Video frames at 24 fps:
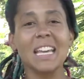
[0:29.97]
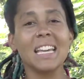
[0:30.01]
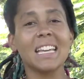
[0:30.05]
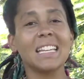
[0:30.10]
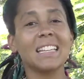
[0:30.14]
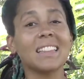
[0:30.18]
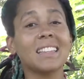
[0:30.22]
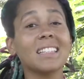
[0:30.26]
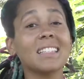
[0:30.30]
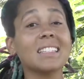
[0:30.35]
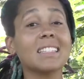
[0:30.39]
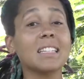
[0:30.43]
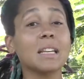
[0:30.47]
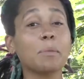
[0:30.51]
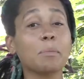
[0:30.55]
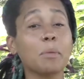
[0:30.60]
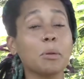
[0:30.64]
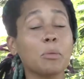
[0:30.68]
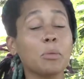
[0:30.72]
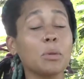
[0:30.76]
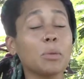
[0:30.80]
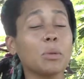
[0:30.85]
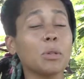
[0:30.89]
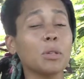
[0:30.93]
In this
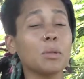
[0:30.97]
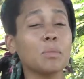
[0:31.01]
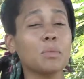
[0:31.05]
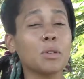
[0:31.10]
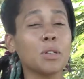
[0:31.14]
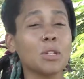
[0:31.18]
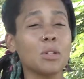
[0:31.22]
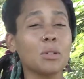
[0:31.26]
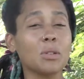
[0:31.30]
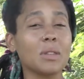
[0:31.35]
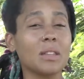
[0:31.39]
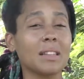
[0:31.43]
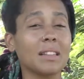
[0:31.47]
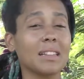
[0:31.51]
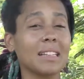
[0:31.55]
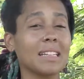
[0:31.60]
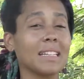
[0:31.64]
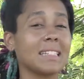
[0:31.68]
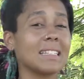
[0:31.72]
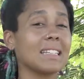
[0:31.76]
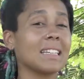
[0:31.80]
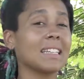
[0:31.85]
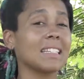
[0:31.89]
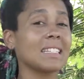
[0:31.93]
segment, we want to bring you the
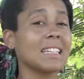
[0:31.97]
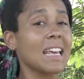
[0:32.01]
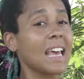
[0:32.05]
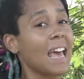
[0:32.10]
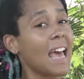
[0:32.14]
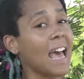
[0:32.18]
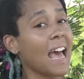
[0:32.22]
latest